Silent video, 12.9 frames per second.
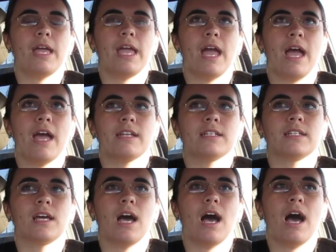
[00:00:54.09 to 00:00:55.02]

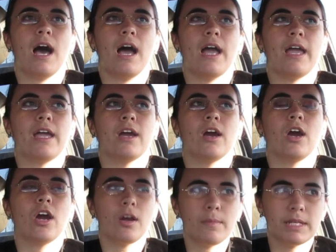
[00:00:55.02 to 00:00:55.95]
and I
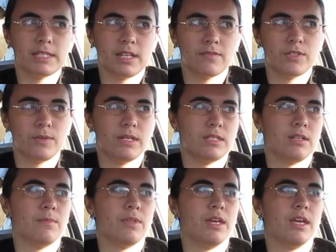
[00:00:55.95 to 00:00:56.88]
hurt myself doing
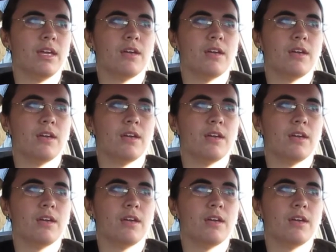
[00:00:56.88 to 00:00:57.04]
something.